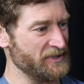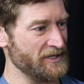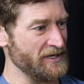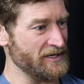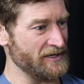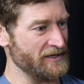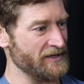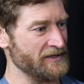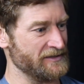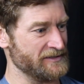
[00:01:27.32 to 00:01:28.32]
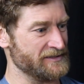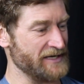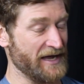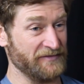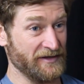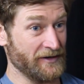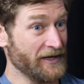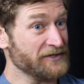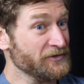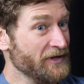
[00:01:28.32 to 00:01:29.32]
pee is heavy in
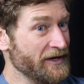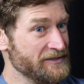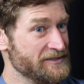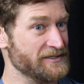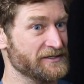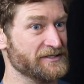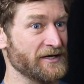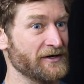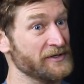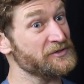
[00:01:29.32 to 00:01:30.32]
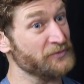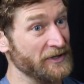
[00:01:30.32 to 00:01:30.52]
electrolytes. Uh, so it's